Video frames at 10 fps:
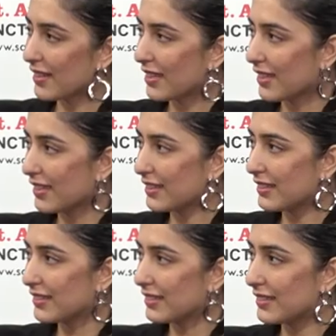
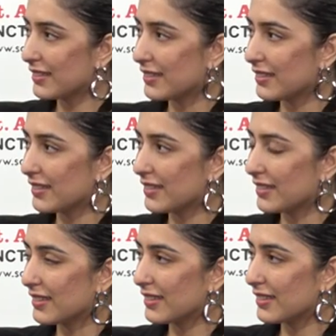
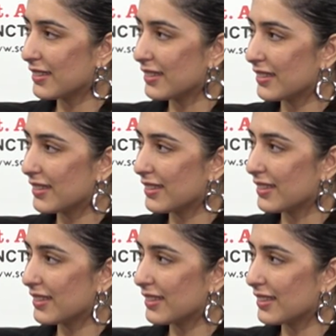
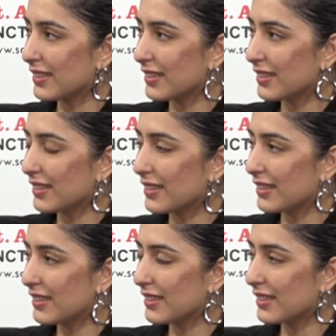
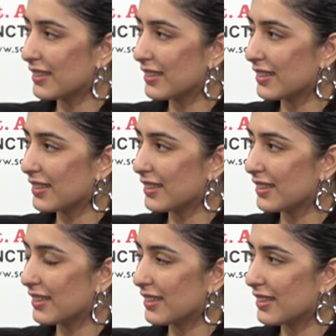
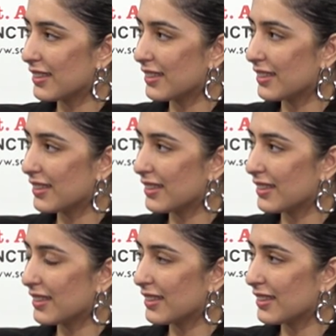
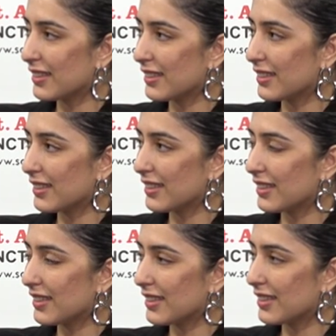
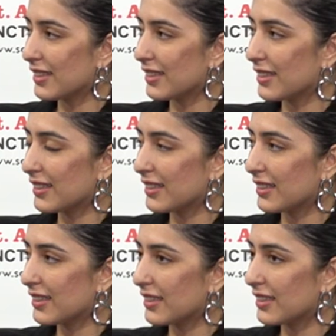
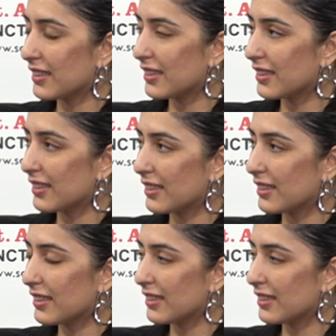(silent)